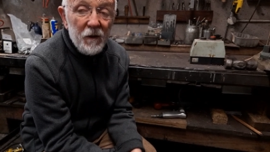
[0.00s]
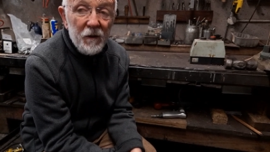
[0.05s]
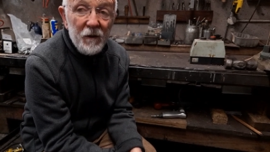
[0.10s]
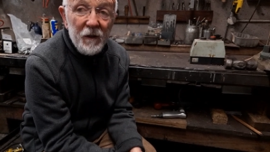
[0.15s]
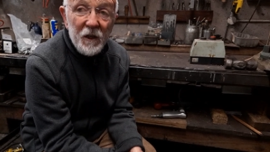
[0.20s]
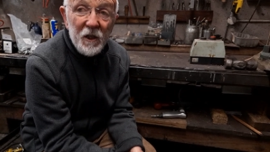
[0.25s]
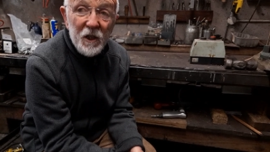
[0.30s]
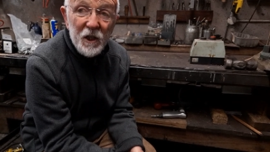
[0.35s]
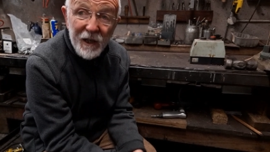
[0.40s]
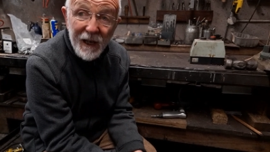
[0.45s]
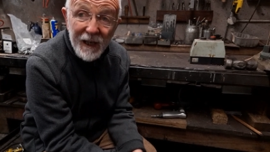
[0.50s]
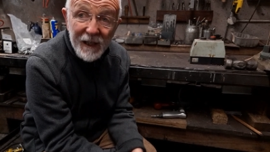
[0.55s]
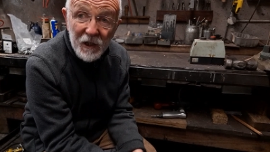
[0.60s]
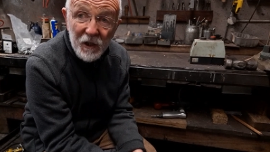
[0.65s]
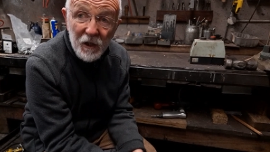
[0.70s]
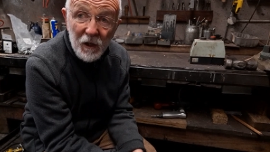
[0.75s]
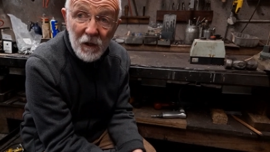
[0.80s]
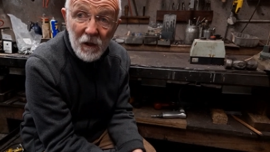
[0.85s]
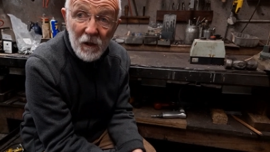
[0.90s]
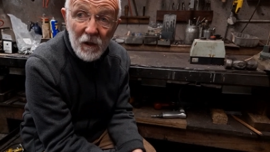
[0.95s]
The
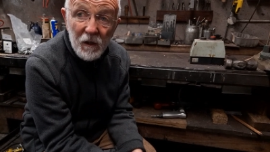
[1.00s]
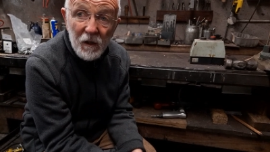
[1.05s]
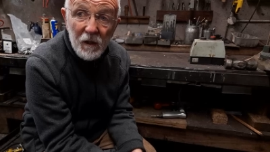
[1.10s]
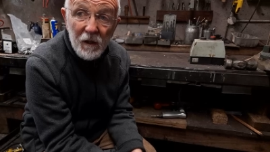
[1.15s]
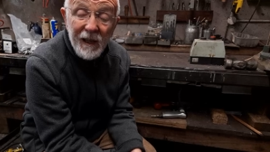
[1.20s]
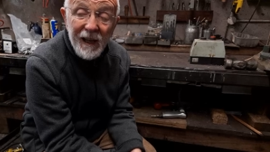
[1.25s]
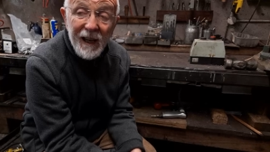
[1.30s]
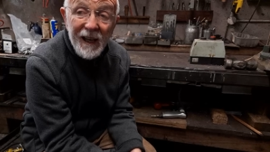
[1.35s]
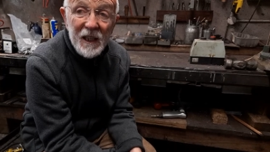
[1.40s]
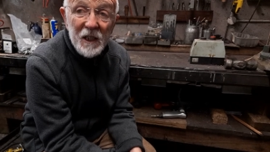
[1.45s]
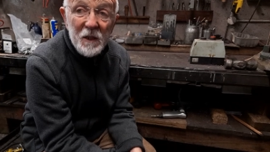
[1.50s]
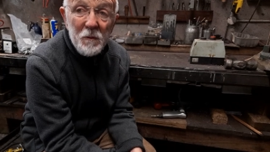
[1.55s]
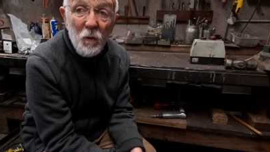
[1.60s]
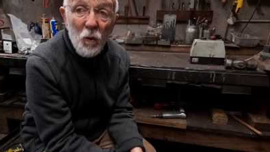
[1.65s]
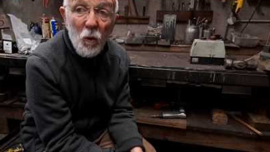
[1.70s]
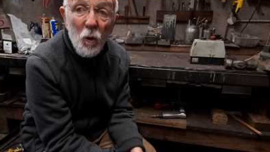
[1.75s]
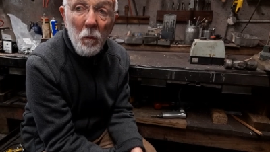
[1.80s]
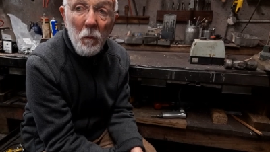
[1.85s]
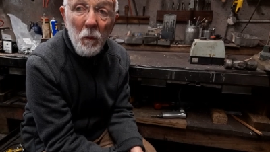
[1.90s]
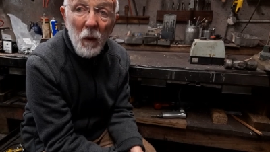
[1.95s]
tractor has
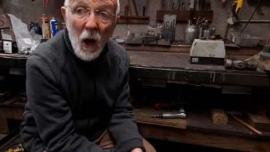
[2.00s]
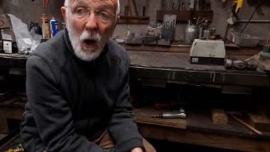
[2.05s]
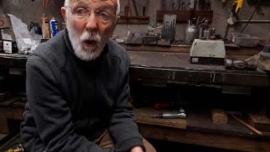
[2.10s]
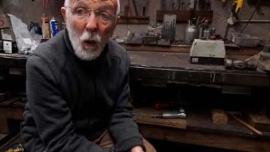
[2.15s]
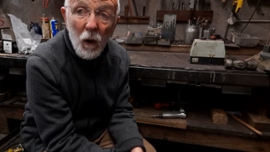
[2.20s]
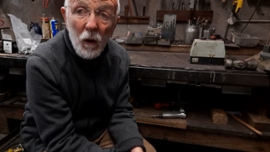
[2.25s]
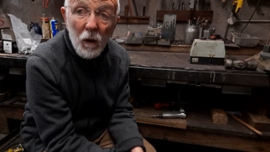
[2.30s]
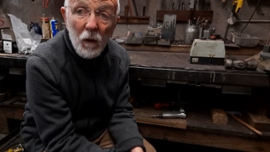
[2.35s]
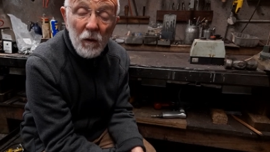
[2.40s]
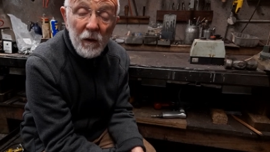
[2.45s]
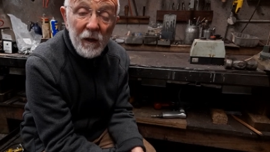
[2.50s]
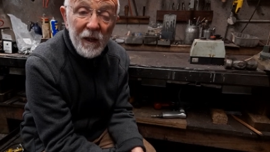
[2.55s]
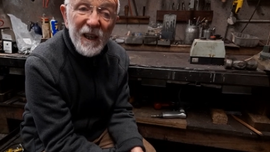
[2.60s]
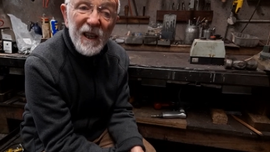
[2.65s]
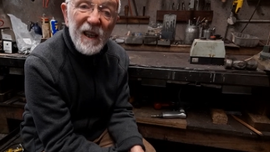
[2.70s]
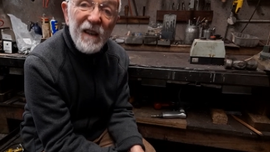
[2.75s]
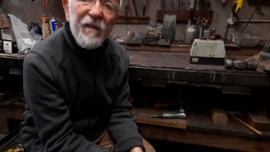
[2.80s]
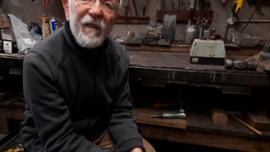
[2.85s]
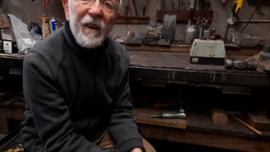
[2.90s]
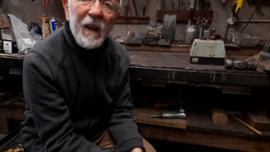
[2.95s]
more power, can
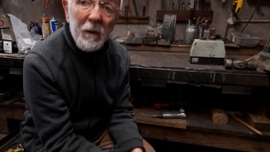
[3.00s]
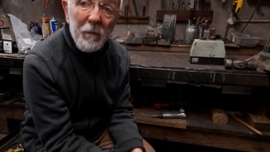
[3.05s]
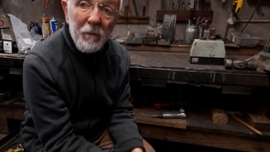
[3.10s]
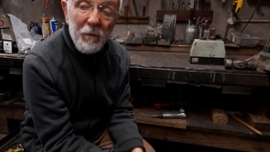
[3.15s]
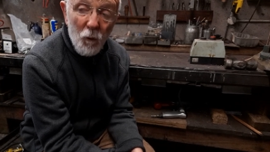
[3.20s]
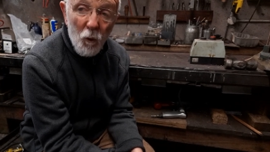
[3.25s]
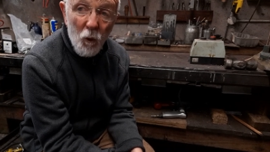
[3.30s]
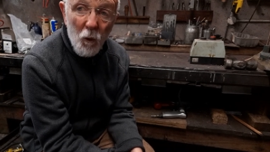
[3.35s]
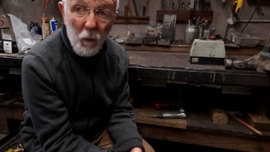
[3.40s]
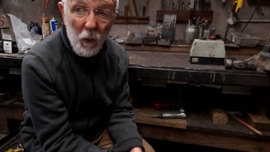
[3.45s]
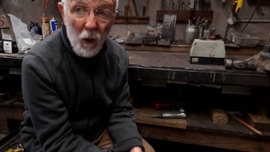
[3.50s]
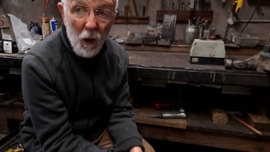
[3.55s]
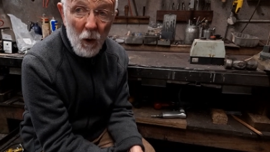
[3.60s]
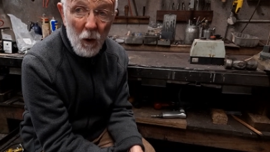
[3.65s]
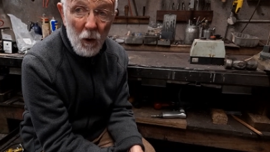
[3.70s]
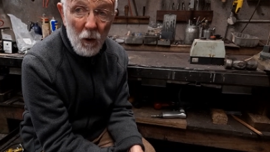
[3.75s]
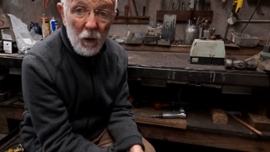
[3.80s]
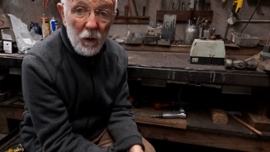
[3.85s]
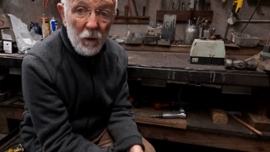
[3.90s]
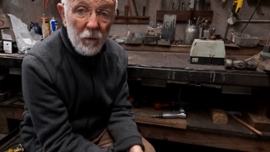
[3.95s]
develop more
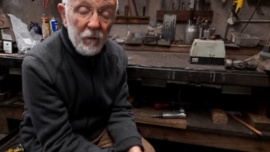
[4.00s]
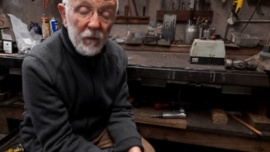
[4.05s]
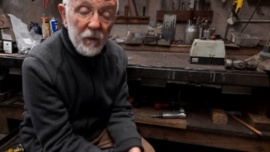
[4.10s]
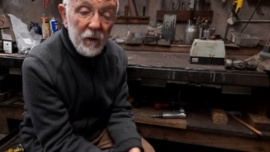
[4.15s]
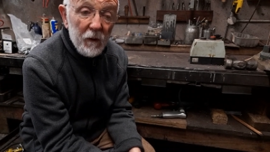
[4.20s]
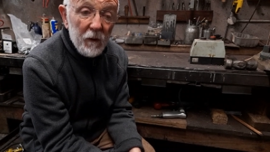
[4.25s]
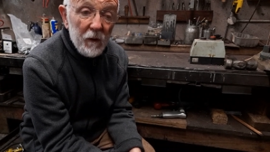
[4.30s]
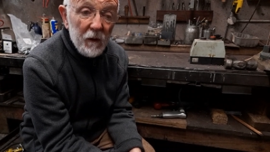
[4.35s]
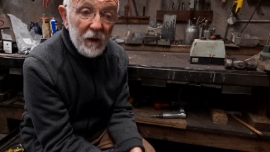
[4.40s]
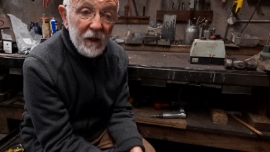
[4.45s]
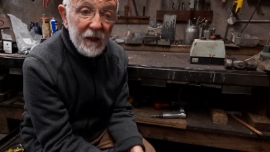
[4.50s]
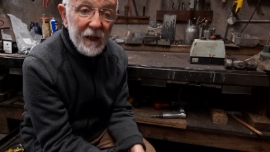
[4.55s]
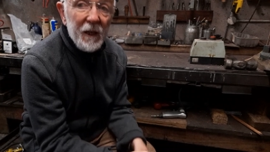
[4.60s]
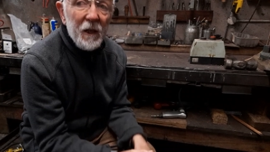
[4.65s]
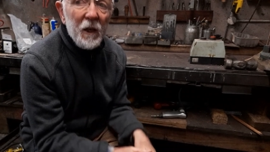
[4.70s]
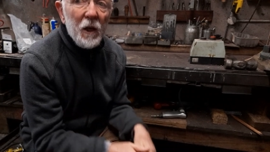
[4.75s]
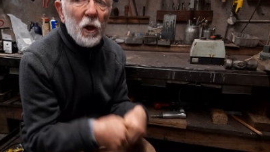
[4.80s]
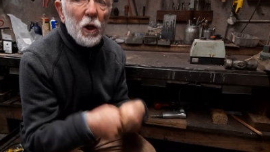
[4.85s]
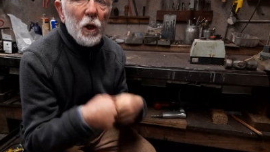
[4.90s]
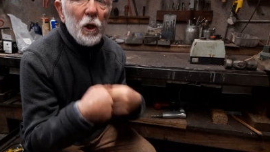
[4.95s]
power,
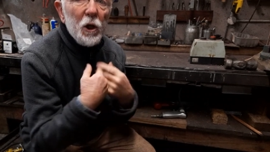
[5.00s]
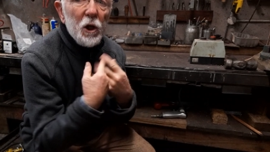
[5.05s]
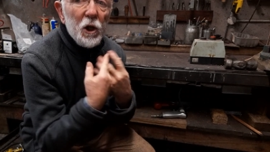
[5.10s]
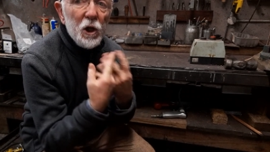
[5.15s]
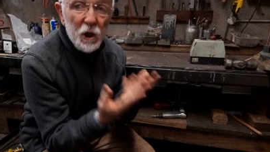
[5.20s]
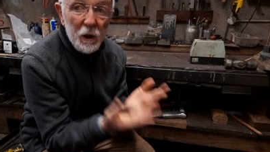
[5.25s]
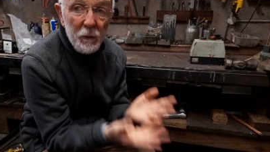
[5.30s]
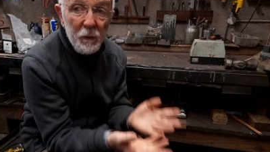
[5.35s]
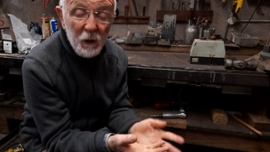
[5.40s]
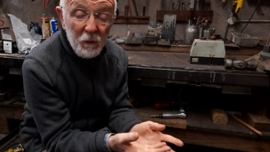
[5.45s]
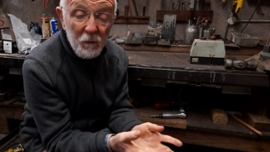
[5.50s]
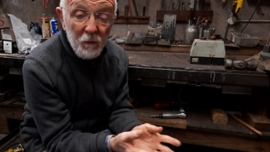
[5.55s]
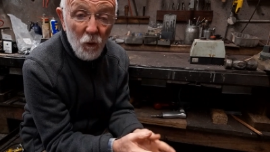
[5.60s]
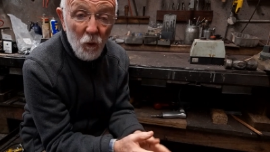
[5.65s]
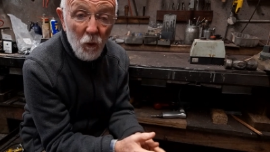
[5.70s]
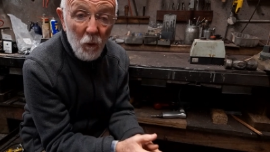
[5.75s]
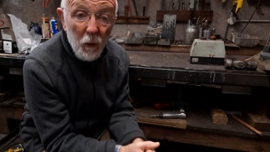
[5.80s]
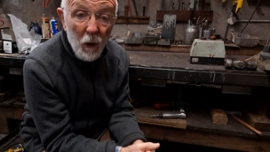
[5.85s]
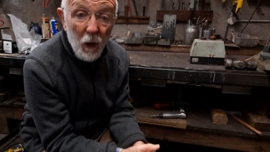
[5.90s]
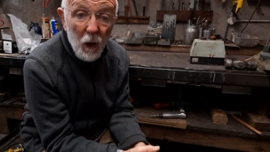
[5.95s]
can contribute
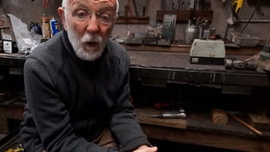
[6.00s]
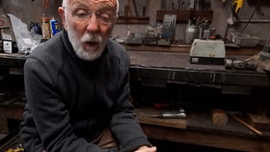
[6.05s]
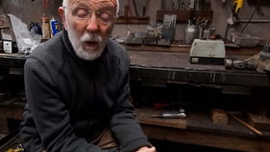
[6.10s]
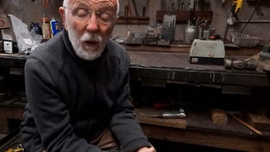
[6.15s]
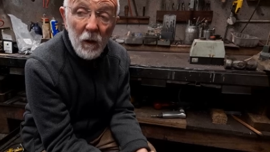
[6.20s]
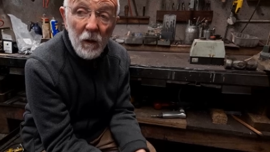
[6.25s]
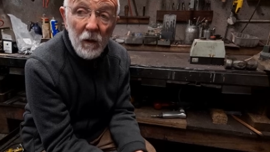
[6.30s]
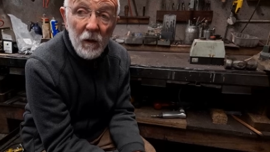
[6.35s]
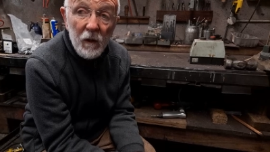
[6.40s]
more power,